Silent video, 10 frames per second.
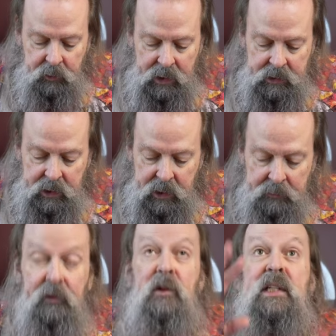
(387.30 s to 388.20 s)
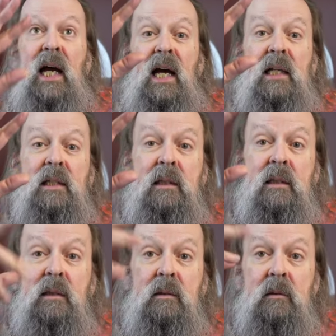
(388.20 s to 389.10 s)
SD, full
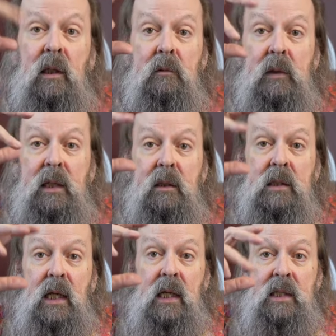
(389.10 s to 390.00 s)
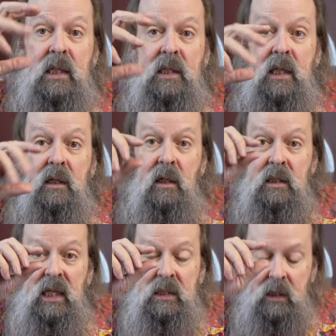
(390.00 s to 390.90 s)
size, you know, regular size SD
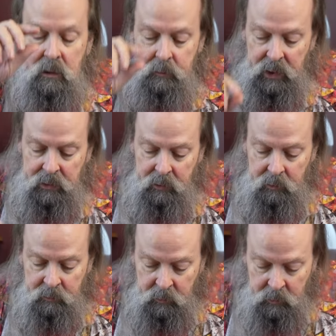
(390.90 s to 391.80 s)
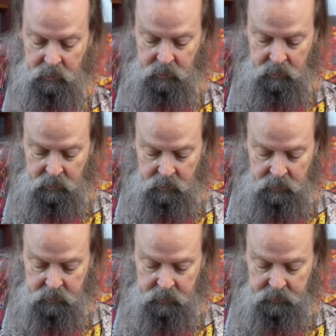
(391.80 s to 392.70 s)
cards, not the micro
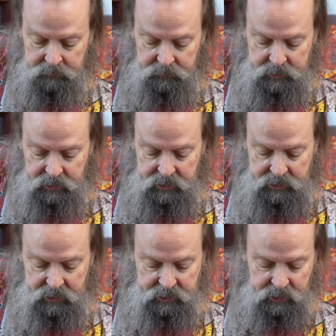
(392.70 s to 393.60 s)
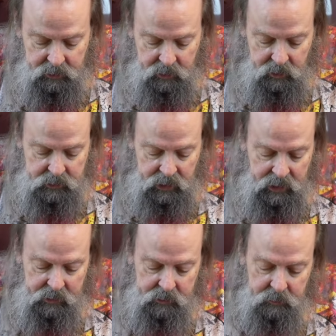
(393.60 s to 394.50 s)
two full-size SD cards,
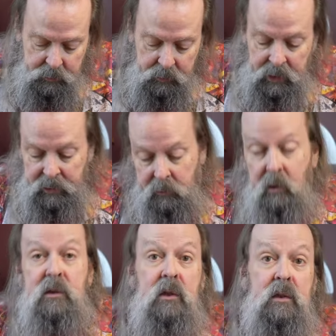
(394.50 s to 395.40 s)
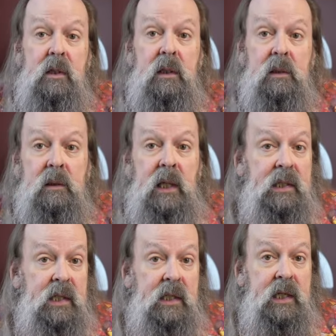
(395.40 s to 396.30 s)
and two, when, of course, those are the
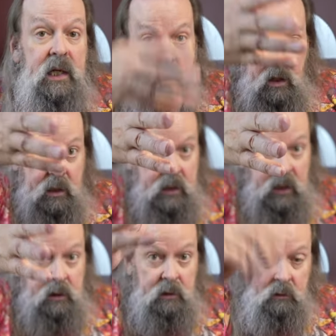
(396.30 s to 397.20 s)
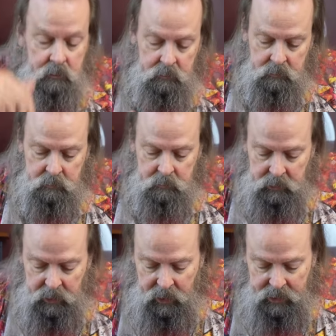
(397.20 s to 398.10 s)
size SD cards that
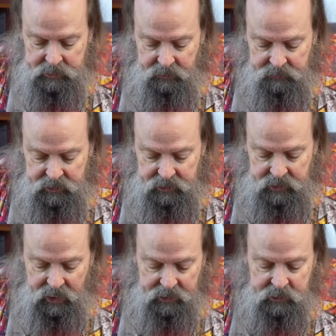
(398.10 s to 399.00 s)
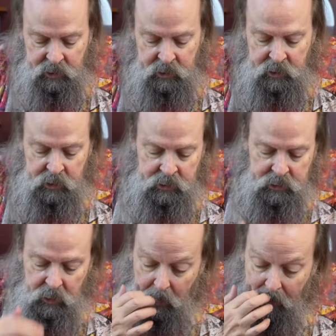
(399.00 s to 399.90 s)
the A7C takes.
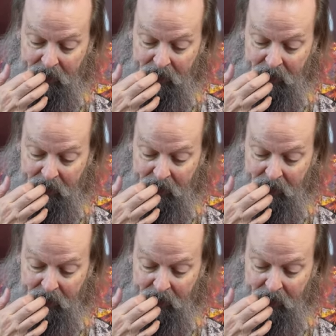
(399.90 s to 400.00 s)
So